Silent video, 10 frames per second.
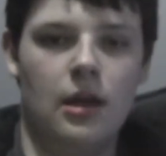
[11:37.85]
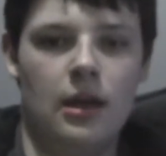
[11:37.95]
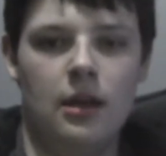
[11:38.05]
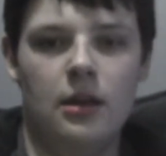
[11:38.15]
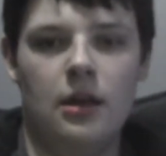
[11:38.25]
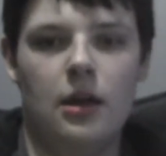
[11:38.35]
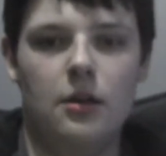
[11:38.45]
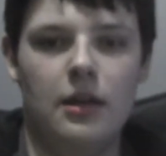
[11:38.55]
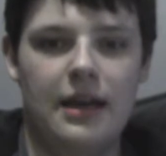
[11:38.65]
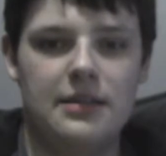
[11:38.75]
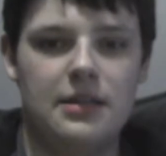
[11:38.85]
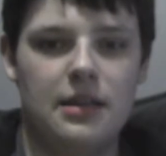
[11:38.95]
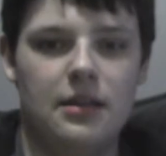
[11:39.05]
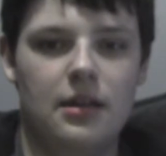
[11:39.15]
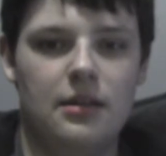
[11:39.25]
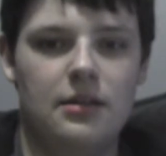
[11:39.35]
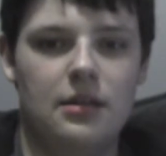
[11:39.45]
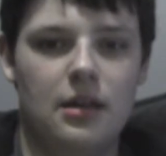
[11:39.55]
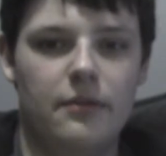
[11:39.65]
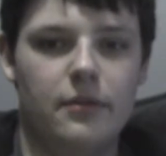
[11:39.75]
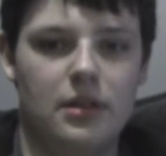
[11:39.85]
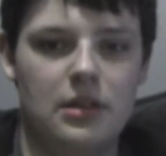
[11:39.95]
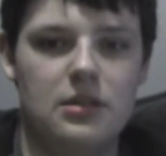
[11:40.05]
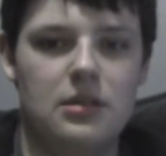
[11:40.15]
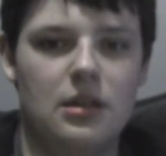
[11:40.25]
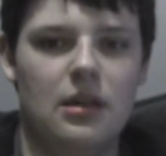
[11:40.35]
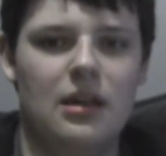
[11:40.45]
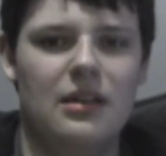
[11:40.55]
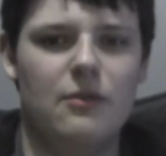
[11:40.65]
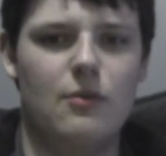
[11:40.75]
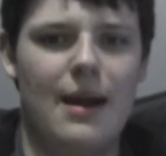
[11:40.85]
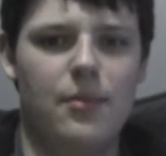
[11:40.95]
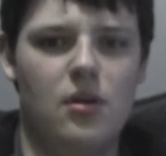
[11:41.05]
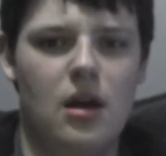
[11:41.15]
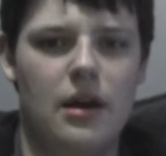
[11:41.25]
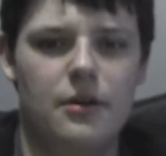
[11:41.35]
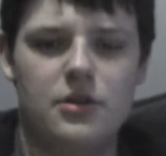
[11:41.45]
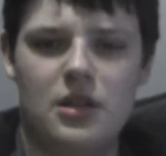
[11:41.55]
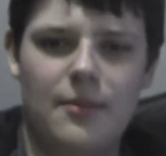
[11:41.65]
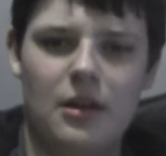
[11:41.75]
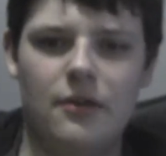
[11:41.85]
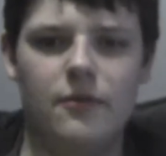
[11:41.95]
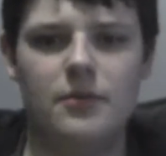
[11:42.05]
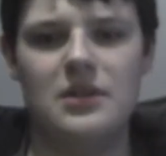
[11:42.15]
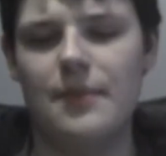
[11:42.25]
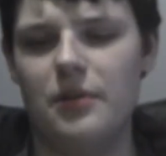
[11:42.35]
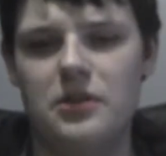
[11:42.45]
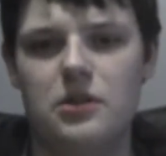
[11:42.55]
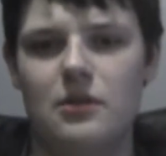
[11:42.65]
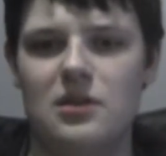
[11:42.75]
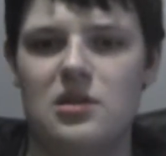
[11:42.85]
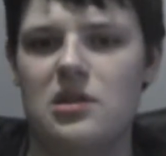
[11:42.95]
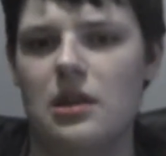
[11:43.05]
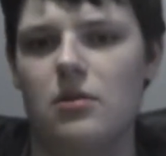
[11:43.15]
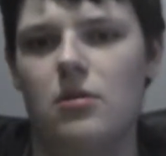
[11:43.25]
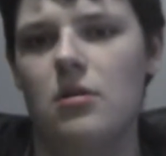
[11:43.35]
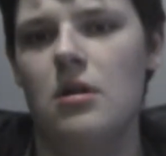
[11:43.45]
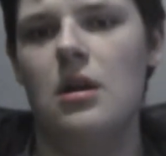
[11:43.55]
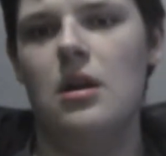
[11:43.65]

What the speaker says: And Atlantic released I think Ramble On or something from Zeppelin II as a single,